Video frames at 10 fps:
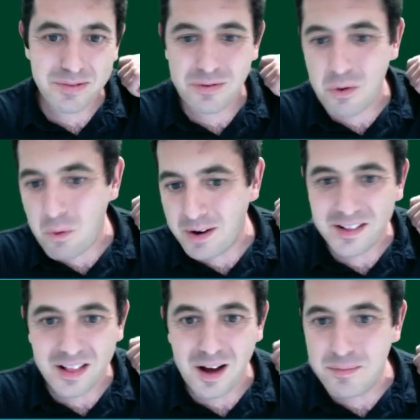Throw 1
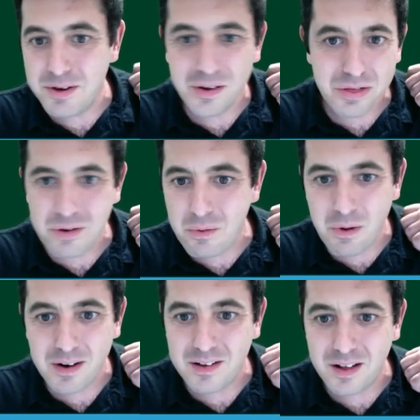club. You can throw
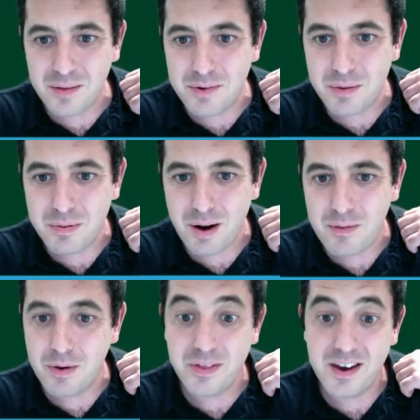1 club, no
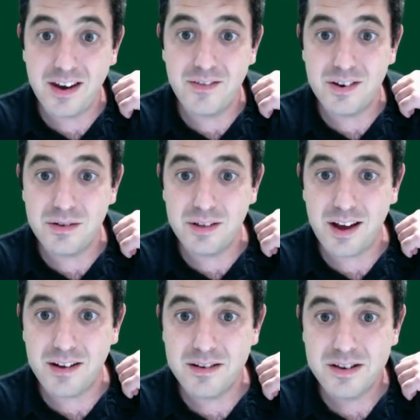problem. Oh, they didn't even do that.